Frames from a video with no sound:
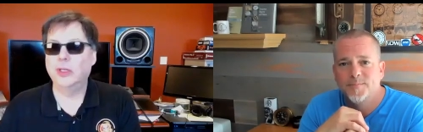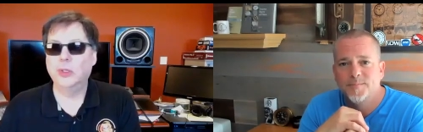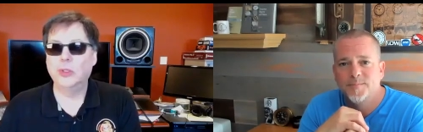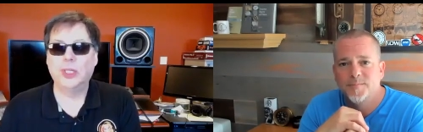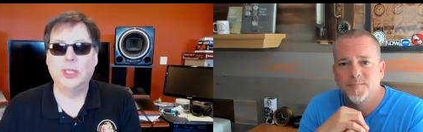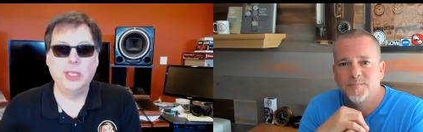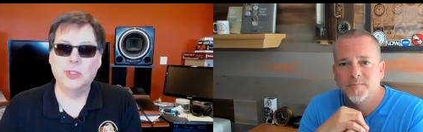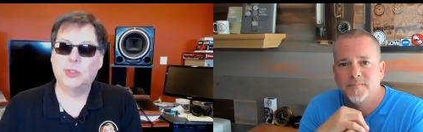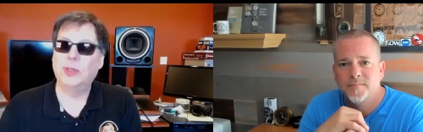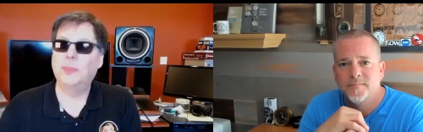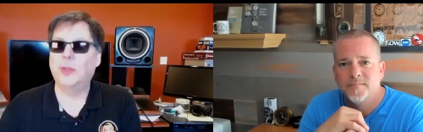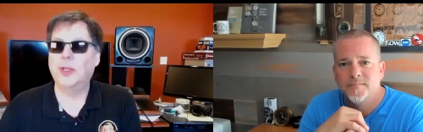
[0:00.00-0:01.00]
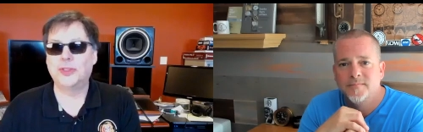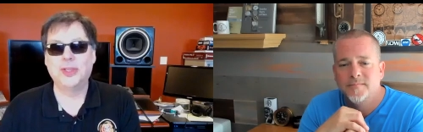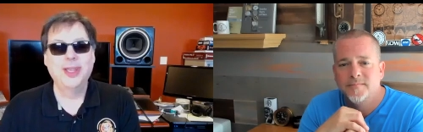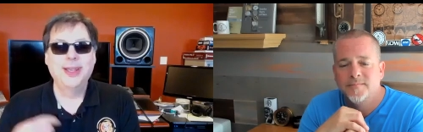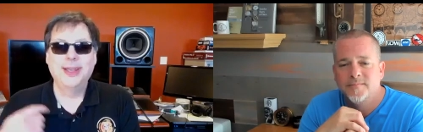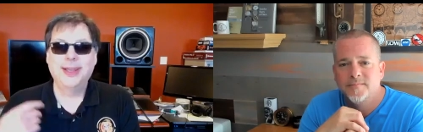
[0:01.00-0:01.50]
Speaker 1: of the industry plus
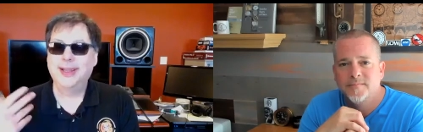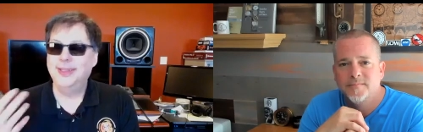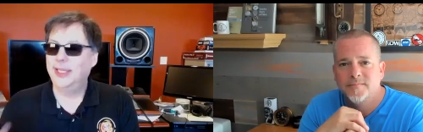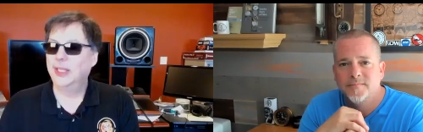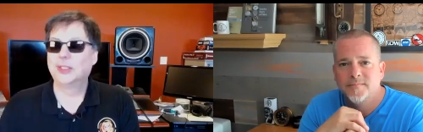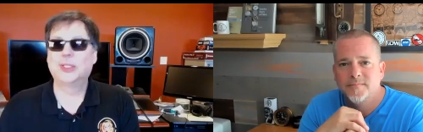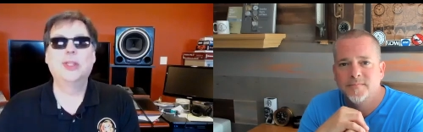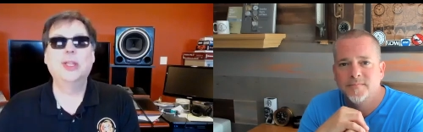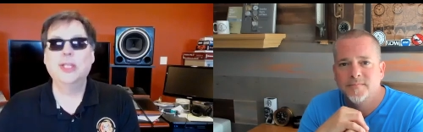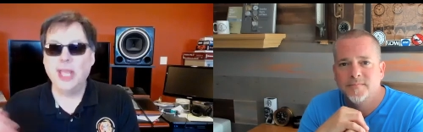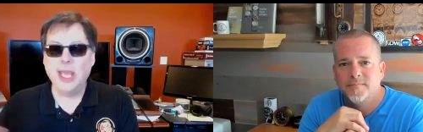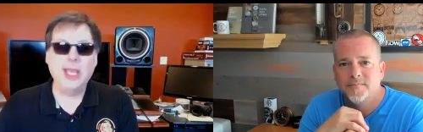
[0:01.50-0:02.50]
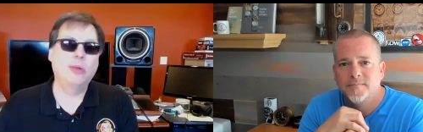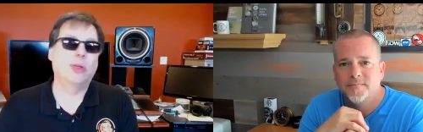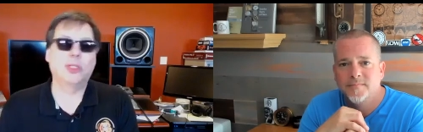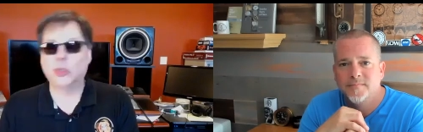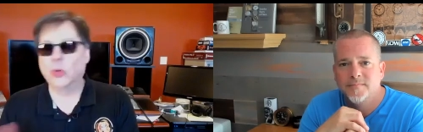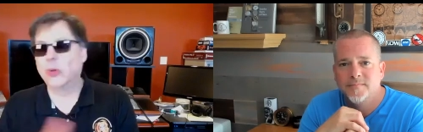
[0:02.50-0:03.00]
uh, deals of the day and what's
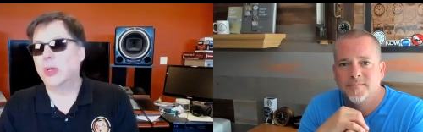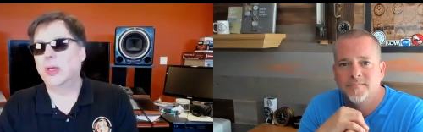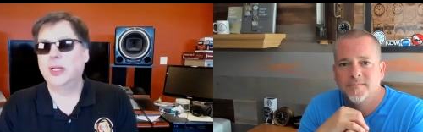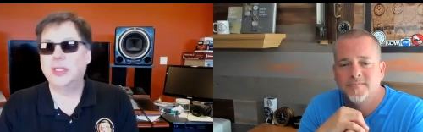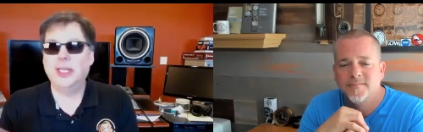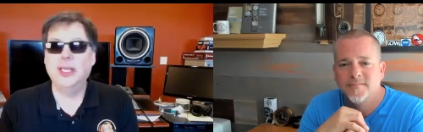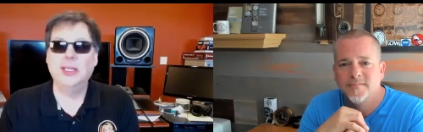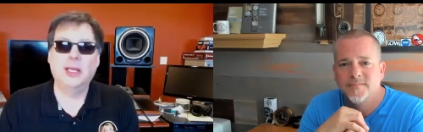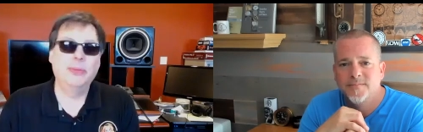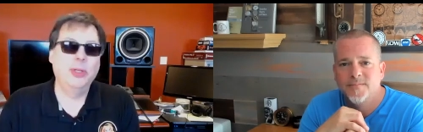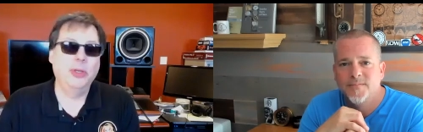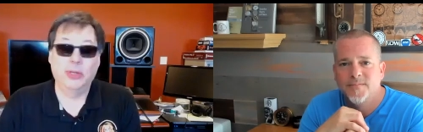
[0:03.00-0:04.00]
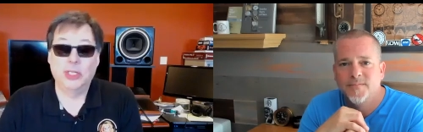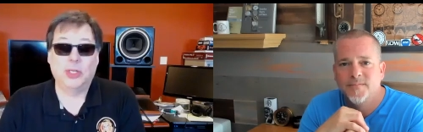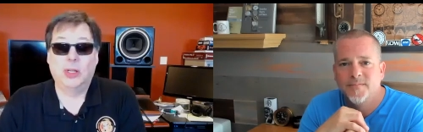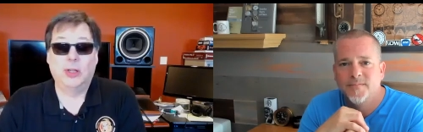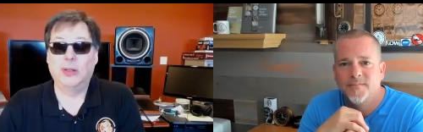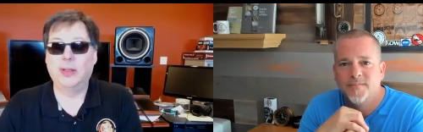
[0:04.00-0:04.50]
going on at TAW. And it's
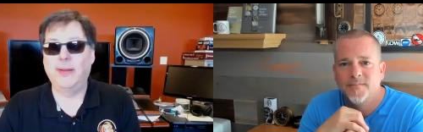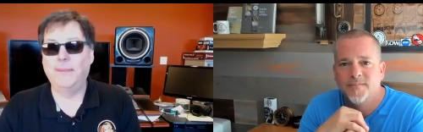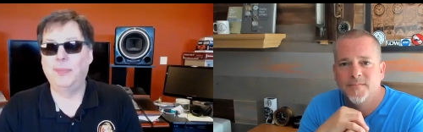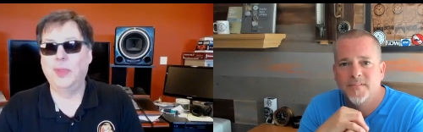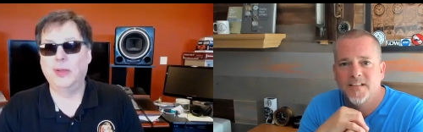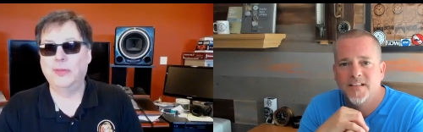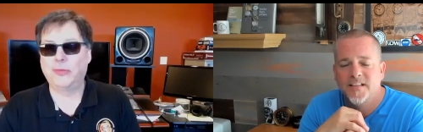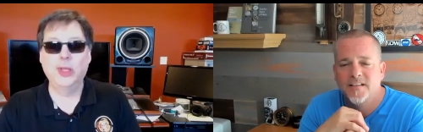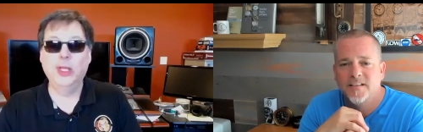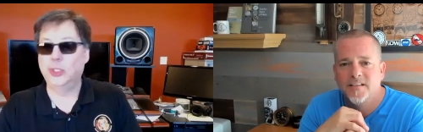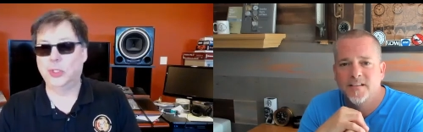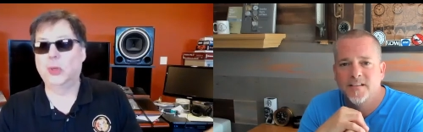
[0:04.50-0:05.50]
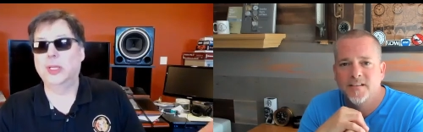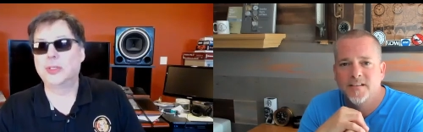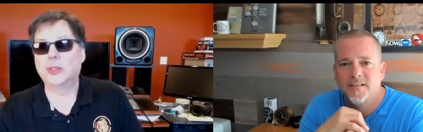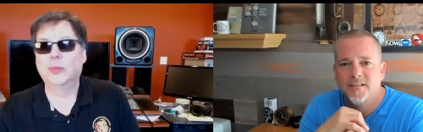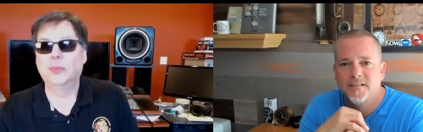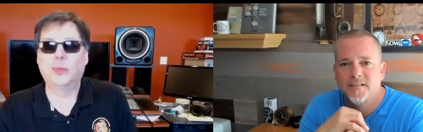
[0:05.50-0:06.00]
all uh, uh, free to join. So
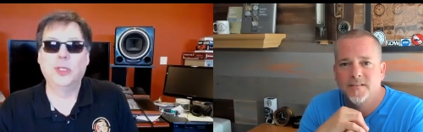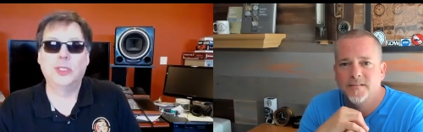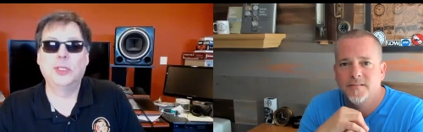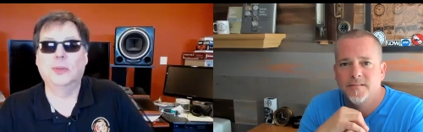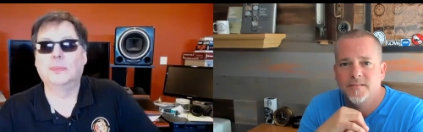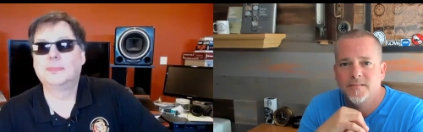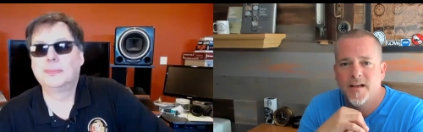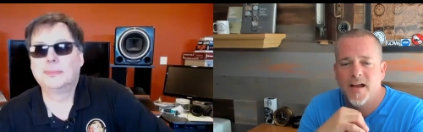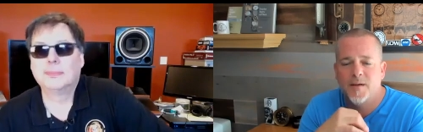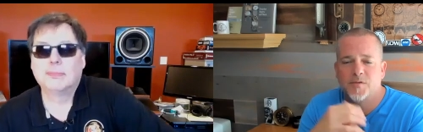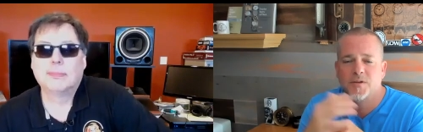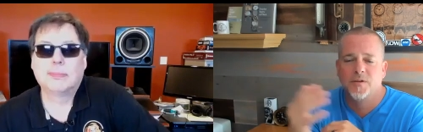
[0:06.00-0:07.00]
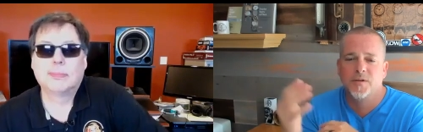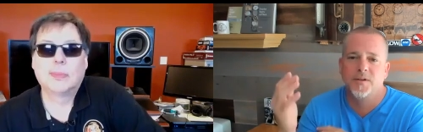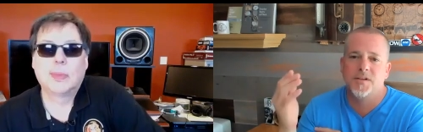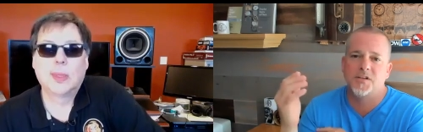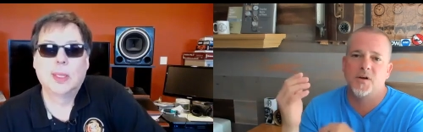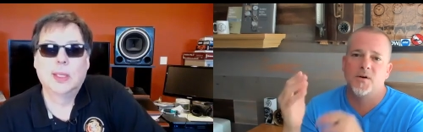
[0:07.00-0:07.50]
Speaker 2: please do. Absolutely.
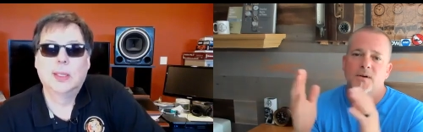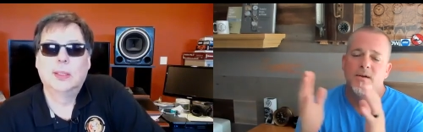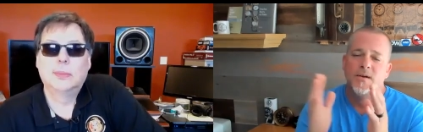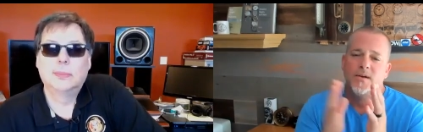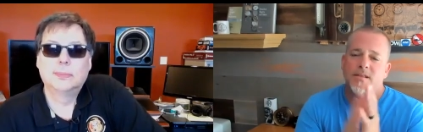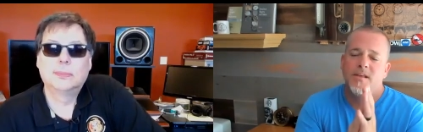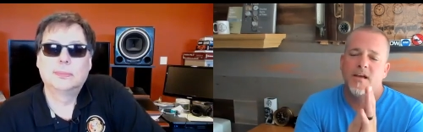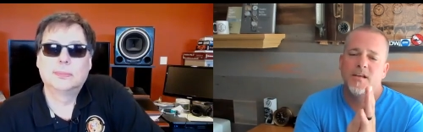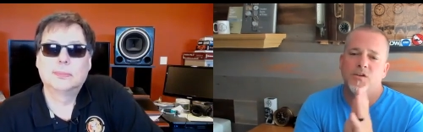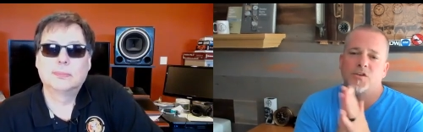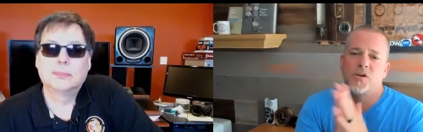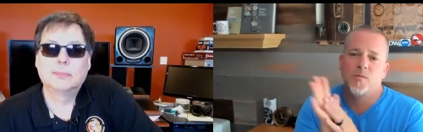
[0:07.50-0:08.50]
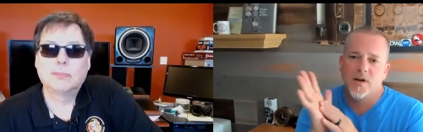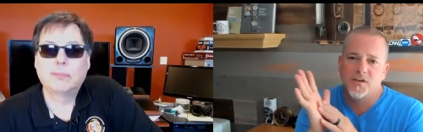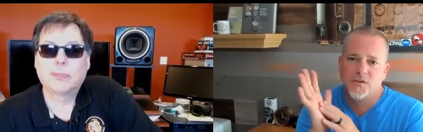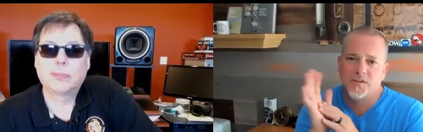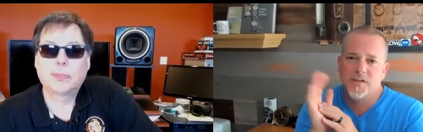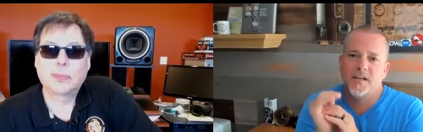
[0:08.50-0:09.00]
So thank you so much for
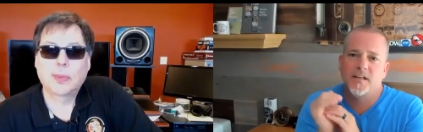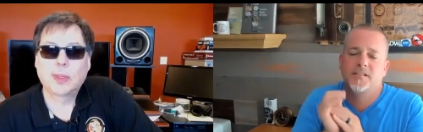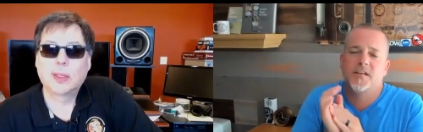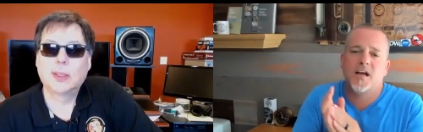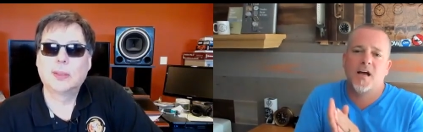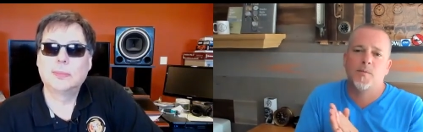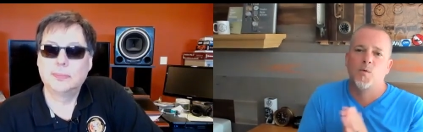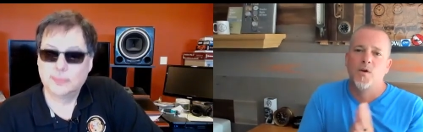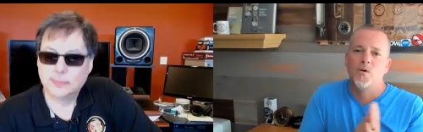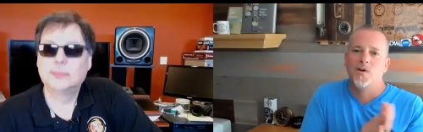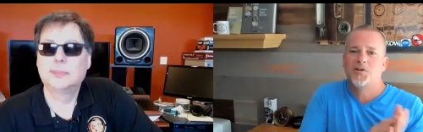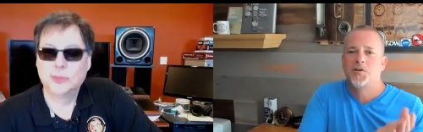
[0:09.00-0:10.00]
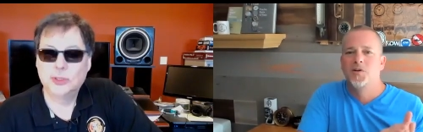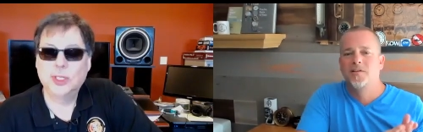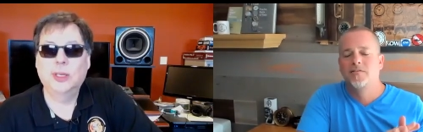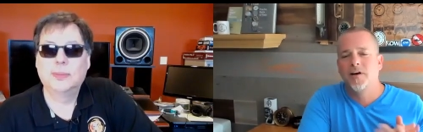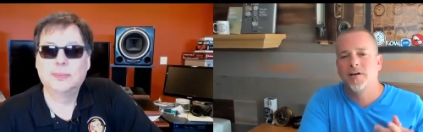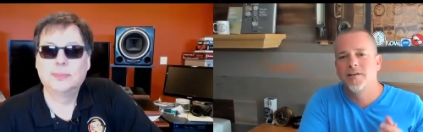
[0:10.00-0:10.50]
taking the time. We wish sure. you the
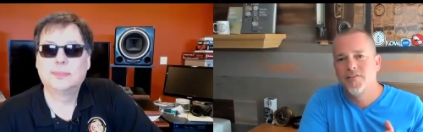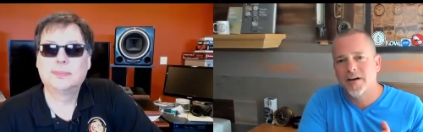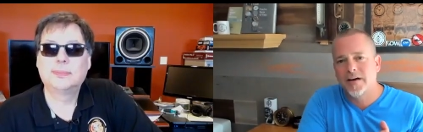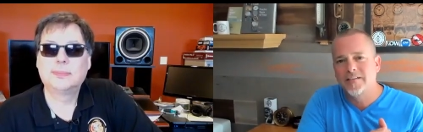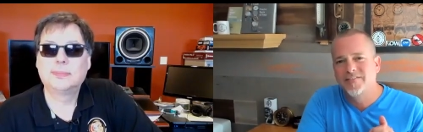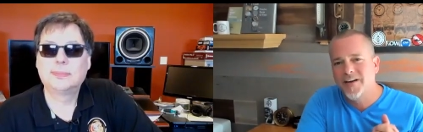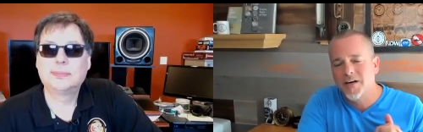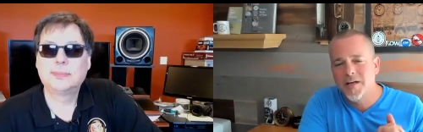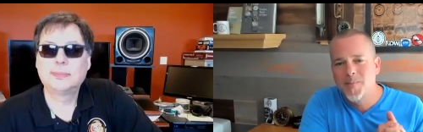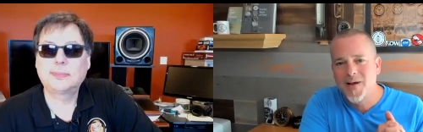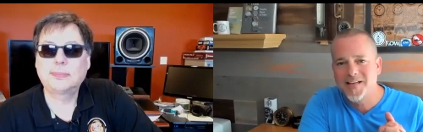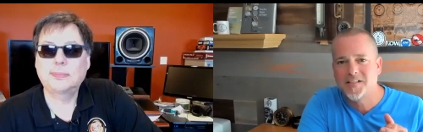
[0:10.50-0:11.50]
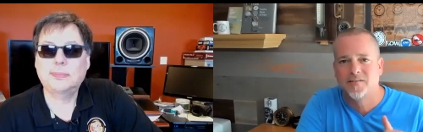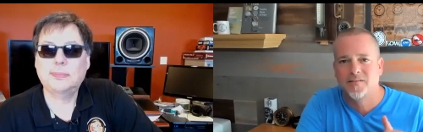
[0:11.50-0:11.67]
very, very, very best of